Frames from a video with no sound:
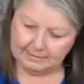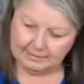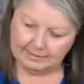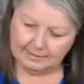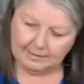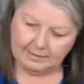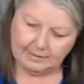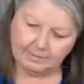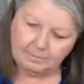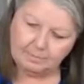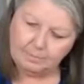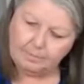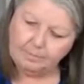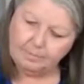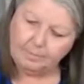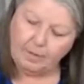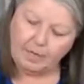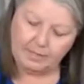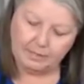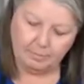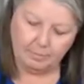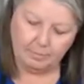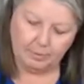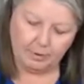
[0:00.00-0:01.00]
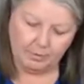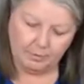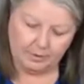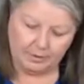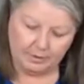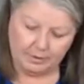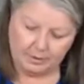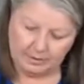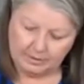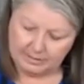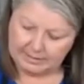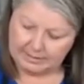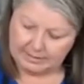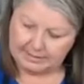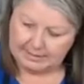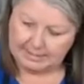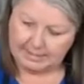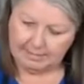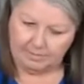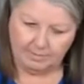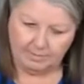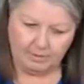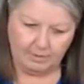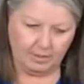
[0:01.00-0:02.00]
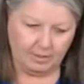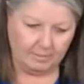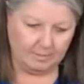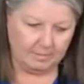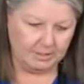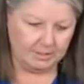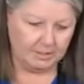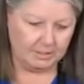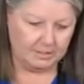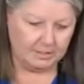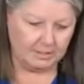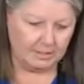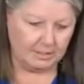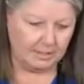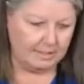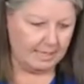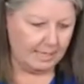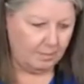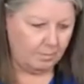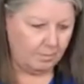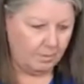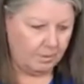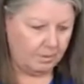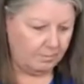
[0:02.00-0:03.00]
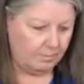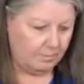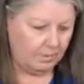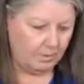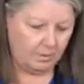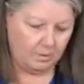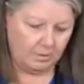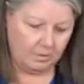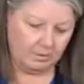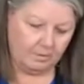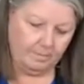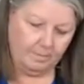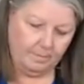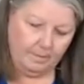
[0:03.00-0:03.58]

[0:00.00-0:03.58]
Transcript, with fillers: I brought both of those because I don't know how much is on that one roll.